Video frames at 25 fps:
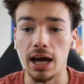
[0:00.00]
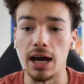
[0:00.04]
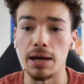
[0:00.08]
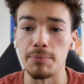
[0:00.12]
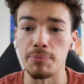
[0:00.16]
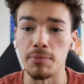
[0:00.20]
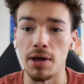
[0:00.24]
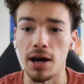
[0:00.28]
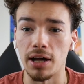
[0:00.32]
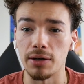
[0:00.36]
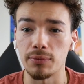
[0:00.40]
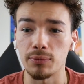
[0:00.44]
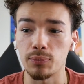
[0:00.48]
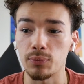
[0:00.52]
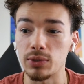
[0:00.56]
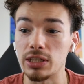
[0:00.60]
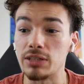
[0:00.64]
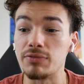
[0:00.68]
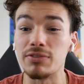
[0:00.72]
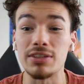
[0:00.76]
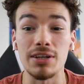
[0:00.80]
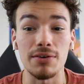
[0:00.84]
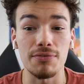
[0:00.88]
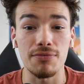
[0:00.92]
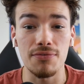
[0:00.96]
I'm not
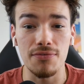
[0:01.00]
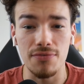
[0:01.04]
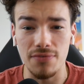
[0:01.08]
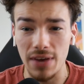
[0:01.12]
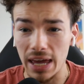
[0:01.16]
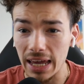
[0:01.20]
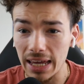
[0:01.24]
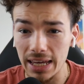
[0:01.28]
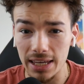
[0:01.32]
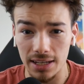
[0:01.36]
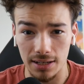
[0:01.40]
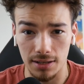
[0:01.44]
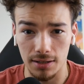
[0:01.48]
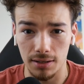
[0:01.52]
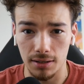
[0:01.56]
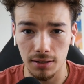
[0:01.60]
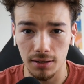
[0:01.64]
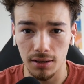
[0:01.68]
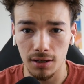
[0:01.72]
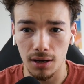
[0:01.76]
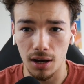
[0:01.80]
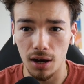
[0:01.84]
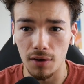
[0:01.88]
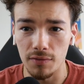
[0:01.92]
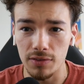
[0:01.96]
even a fan
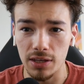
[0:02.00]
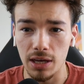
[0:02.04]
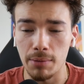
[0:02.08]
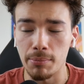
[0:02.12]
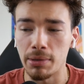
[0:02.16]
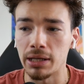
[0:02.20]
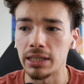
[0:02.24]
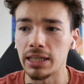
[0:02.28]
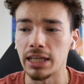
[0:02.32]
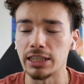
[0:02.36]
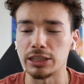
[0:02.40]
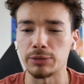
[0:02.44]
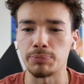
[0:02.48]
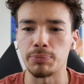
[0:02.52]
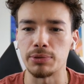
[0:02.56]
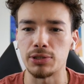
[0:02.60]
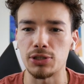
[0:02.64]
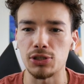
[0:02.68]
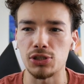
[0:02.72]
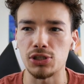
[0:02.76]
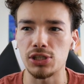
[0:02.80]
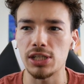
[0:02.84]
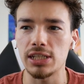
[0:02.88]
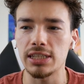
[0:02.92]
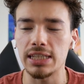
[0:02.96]
of the M L S, but
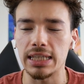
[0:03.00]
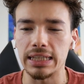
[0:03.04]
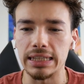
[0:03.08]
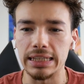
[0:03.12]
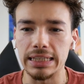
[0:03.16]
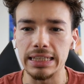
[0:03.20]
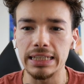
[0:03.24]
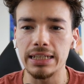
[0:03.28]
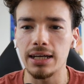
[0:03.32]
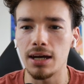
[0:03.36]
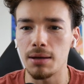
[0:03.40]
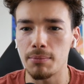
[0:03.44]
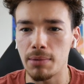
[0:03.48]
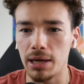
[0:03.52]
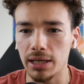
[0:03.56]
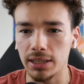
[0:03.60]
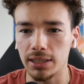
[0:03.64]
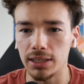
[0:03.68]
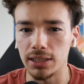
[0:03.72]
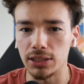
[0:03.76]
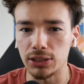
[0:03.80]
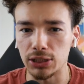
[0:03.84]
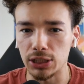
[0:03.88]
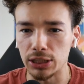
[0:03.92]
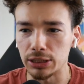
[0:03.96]
to say that Liga M X
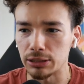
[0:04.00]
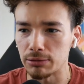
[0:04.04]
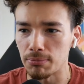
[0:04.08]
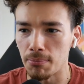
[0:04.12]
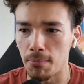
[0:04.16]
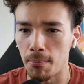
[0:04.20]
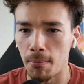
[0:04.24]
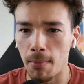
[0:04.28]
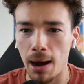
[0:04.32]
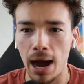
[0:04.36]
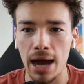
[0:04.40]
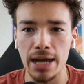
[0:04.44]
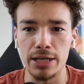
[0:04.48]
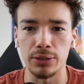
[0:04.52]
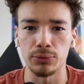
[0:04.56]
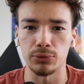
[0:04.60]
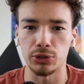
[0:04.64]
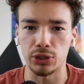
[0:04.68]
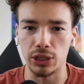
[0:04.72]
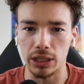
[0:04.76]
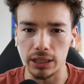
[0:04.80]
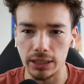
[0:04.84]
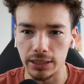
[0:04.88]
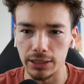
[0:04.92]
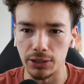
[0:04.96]
is
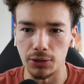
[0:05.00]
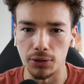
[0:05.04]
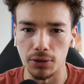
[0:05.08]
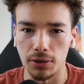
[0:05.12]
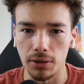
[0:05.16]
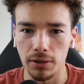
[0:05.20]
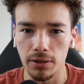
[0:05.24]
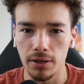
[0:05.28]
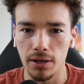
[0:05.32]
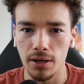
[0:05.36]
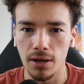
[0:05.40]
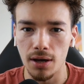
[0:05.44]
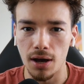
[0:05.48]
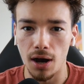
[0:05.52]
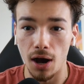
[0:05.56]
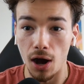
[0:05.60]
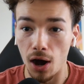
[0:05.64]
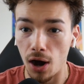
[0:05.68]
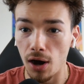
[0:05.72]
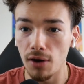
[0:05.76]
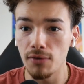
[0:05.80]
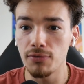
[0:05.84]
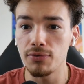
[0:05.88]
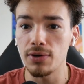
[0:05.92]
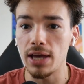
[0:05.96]
miles clear
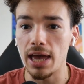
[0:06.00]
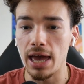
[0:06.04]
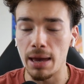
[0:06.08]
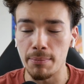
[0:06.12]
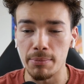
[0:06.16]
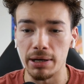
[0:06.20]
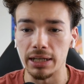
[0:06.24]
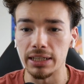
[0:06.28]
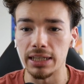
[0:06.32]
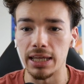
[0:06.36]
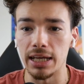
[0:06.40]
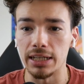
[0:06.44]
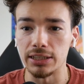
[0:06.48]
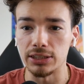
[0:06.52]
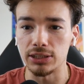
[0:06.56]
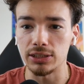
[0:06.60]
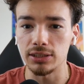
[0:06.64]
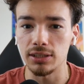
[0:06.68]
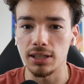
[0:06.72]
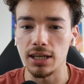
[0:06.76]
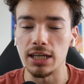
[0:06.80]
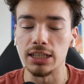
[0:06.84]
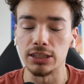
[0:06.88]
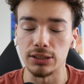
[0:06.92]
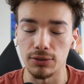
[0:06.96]
of M L
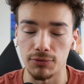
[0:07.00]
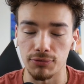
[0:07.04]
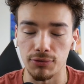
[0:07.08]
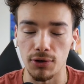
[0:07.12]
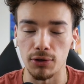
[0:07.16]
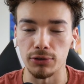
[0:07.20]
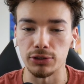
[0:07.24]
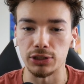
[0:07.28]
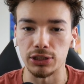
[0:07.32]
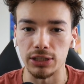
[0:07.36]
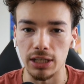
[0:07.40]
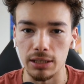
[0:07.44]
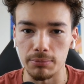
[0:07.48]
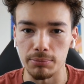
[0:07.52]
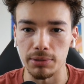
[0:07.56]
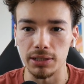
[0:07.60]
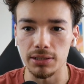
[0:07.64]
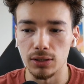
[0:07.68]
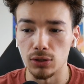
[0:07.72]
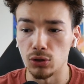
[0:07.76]
S is a false statement.